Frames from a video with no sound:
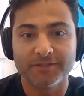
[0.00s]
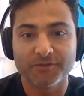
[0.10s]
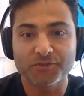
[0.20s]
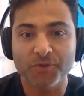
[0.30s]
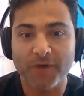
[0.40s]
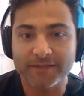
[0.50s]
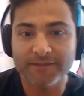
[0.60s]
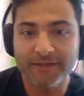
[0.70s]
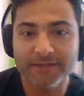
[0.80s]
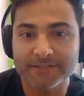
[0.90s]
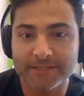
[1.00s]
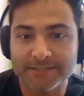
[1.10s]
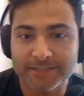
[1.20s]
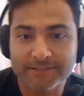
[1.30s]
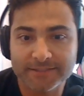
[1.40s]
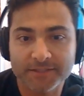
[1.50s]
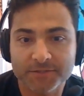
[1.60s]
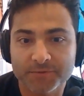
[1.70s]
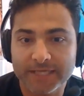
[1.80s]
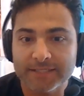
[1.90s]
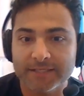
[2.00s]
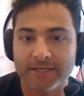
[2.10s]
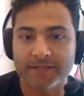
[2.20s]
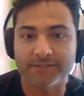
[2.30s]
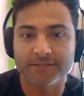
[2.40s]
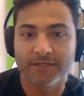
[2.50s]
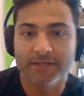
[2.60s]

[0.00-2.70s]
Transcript: So I think it's ingrained in us.